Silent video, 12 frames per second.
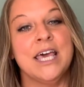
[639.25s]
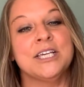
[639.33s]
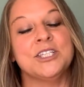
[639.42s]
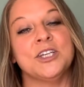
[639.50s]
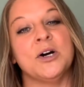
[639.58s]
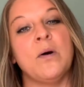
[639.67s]

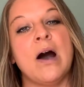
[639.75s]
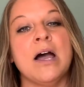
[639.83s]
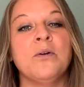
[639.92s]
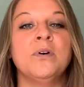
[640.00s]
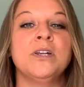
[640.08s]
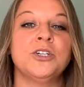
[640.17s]
So I
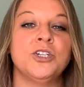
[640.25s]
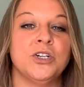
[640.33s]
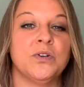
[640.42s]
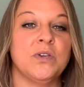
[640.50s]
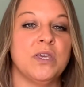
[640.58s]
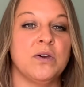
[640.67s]
want to
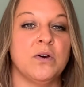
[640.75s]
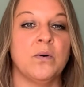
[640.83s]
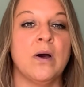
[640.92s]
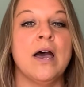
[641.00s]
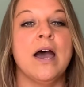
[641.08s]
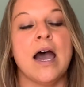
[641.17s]
show you